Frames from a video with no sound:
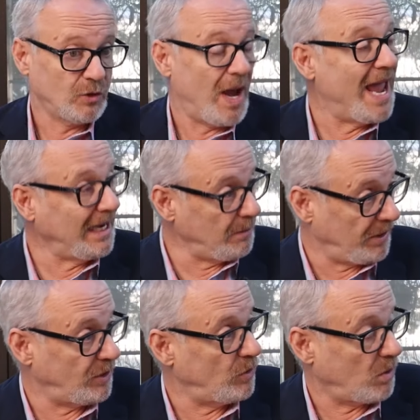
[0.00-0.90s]
to
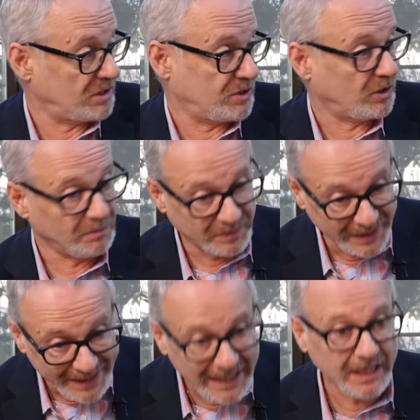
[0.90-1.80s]
anybody who wants to
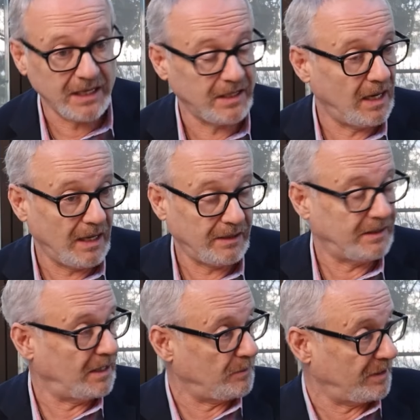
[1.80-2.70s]
completely uh,
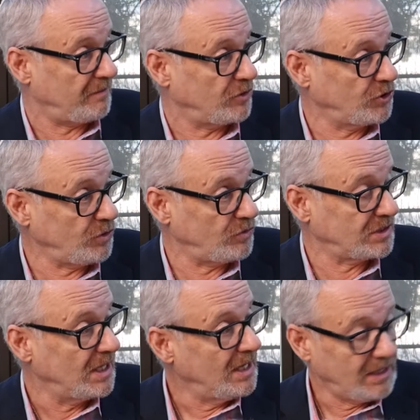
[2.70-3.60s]
get rid of the
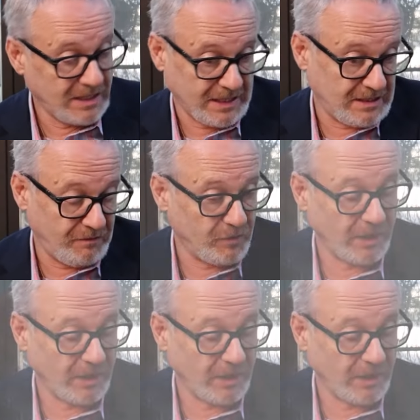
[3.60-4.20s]
Jews. He says, if you